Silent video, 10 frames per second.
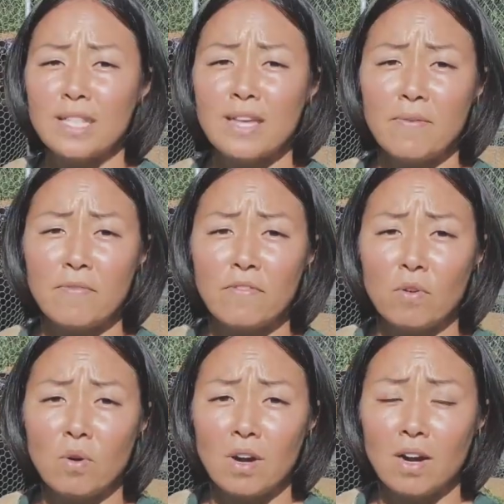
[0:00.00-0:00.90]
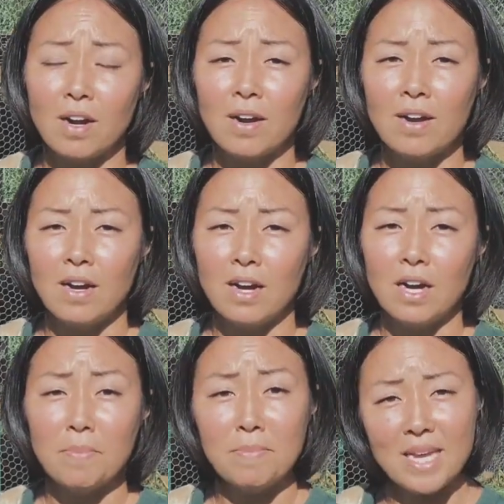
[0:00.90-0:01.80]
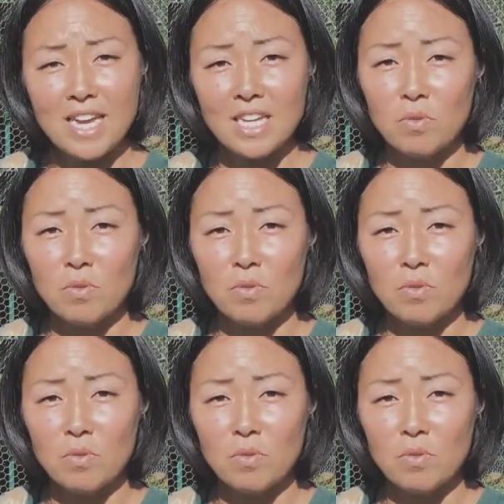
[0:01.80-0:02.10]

them for meat,